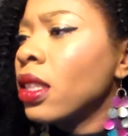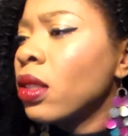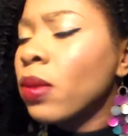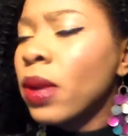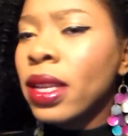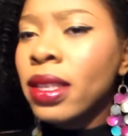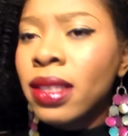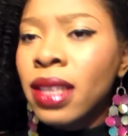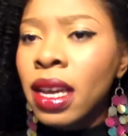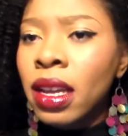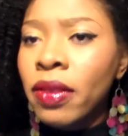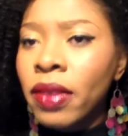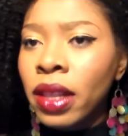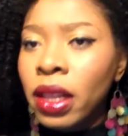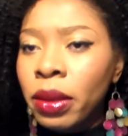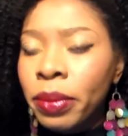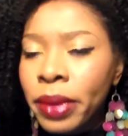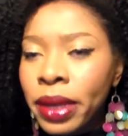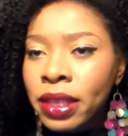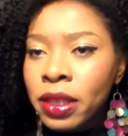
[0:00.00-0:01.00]
this one is kind of a
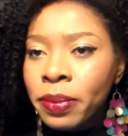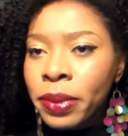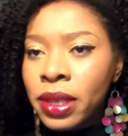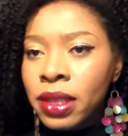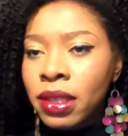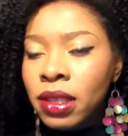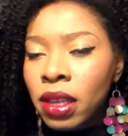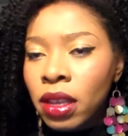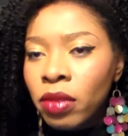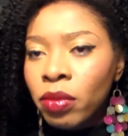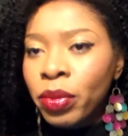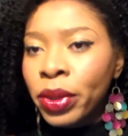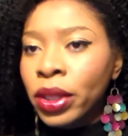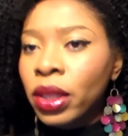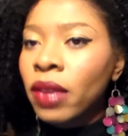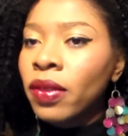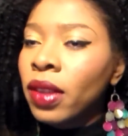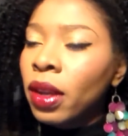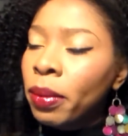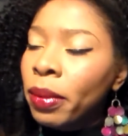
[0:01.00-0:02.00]
little bit expensive.
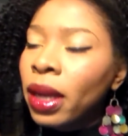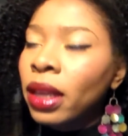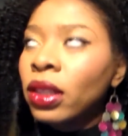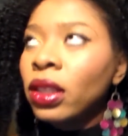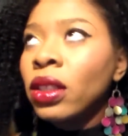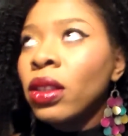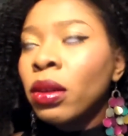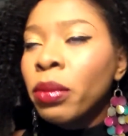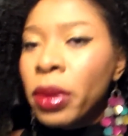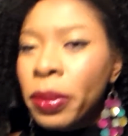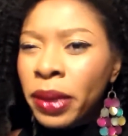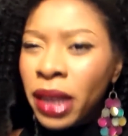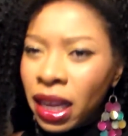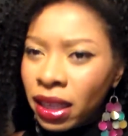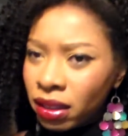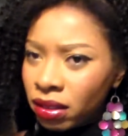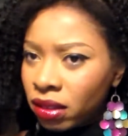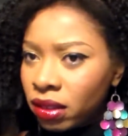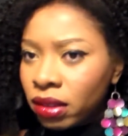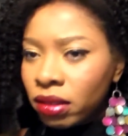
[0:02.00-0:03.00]
Both of them are, you know, maybe
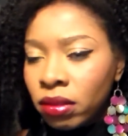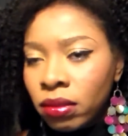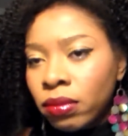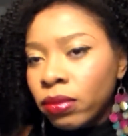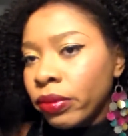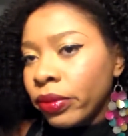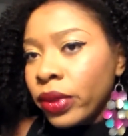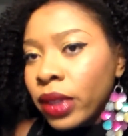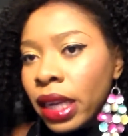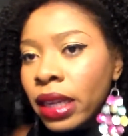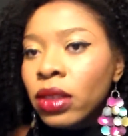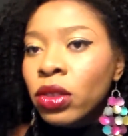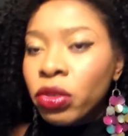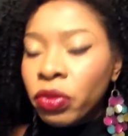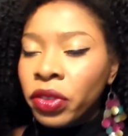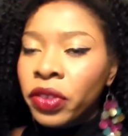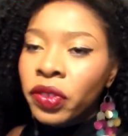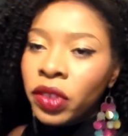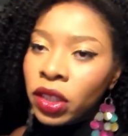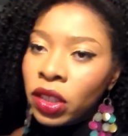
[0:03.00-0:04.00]
like $10
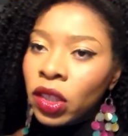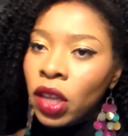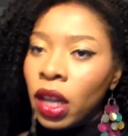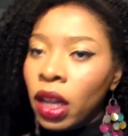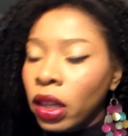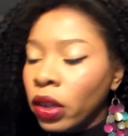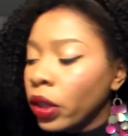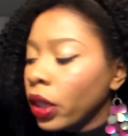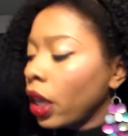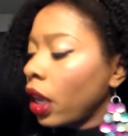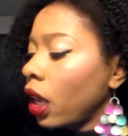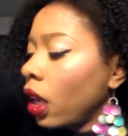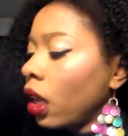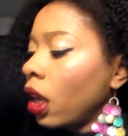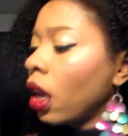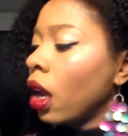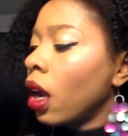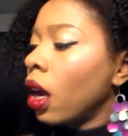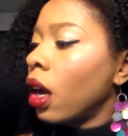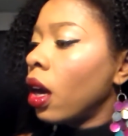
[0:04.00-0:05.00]
to $15.
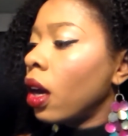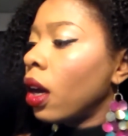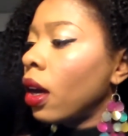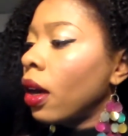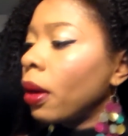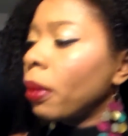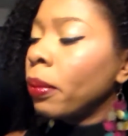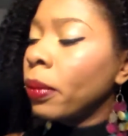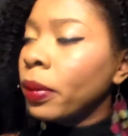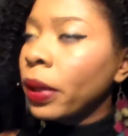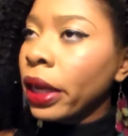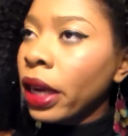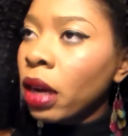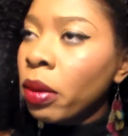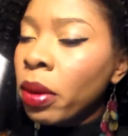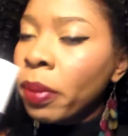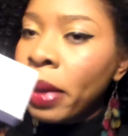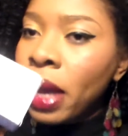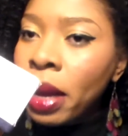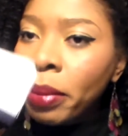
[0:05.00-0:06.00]
Okay, I can't
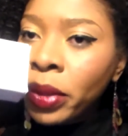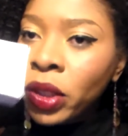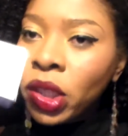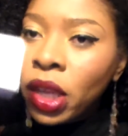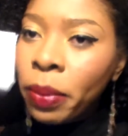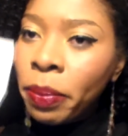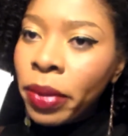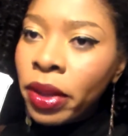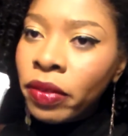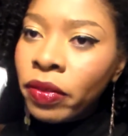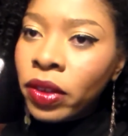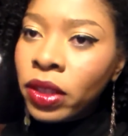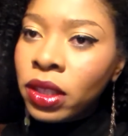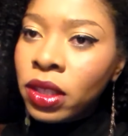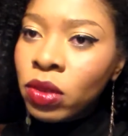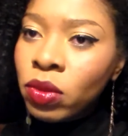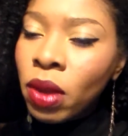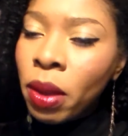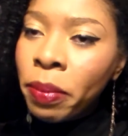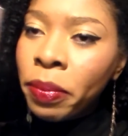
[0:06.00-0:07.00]
remember how much I paid for
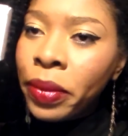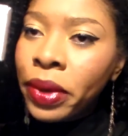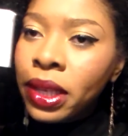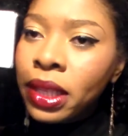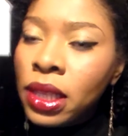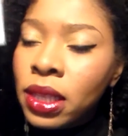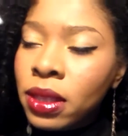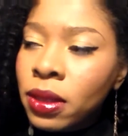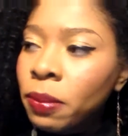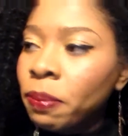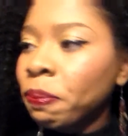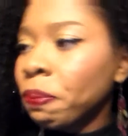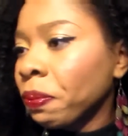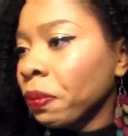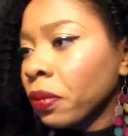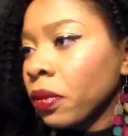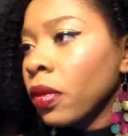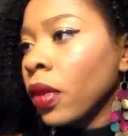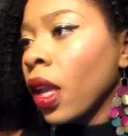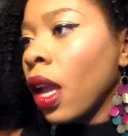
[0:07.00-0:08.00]
this one, but
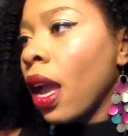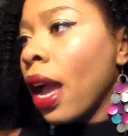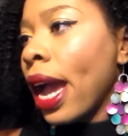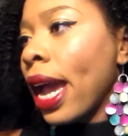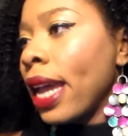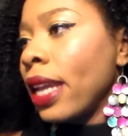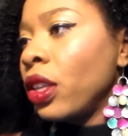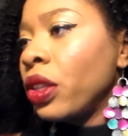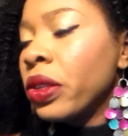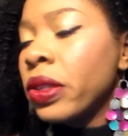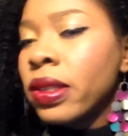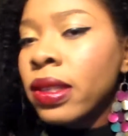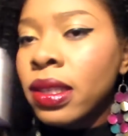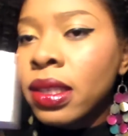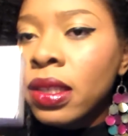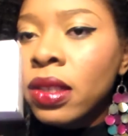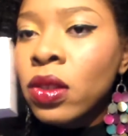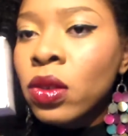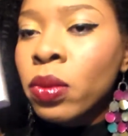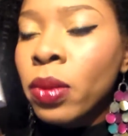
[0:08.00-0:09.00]
I use
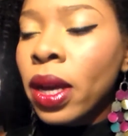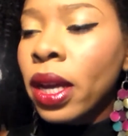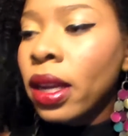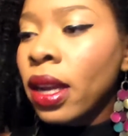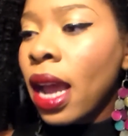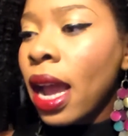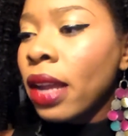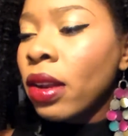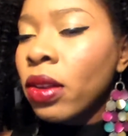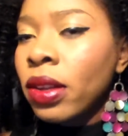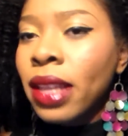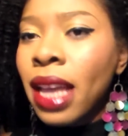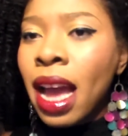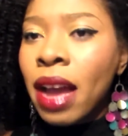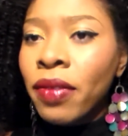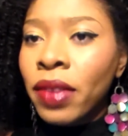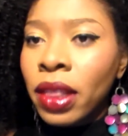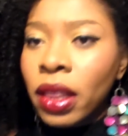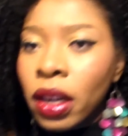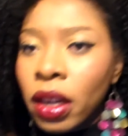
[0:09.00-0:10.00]
this one. I know they
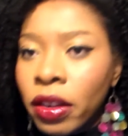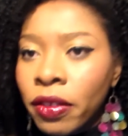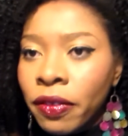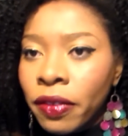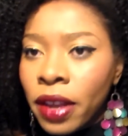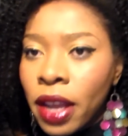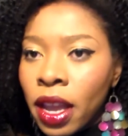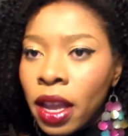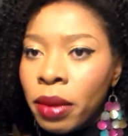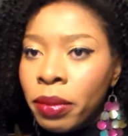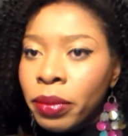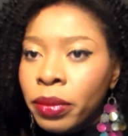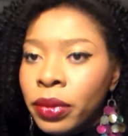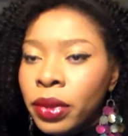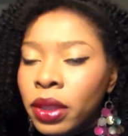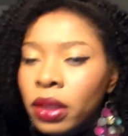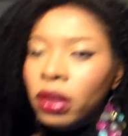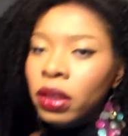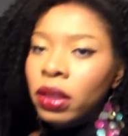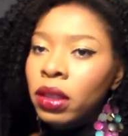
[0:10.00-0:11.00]
have a lot of
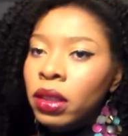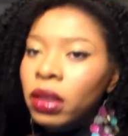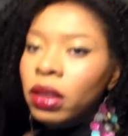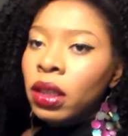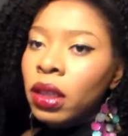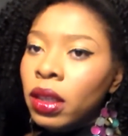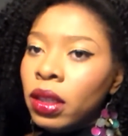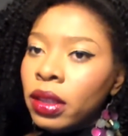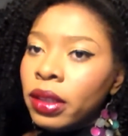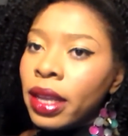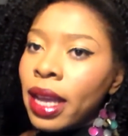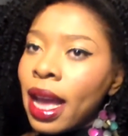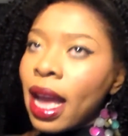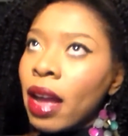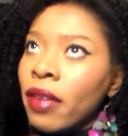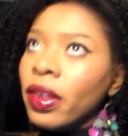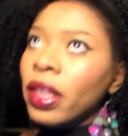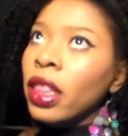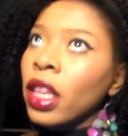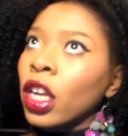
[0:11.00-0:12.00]

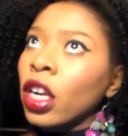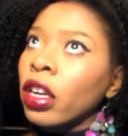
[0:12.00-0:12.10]
what